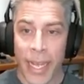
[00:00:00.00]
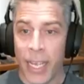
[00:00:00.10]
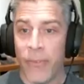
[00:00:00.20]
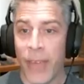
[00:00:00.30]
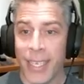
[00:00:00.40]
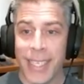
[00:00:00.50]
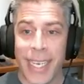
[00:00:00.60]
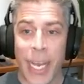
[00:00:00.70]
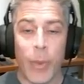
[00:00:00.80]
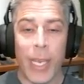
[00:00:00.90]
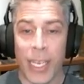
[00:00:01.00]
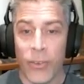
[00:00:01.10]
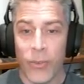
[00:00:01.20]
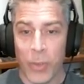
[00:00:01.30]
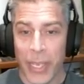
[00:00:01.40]
Effects can now be
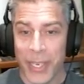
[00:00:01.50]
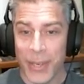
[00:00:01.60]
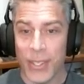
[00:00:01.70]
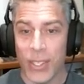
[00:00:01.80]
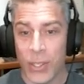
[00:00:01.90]
hidden from players,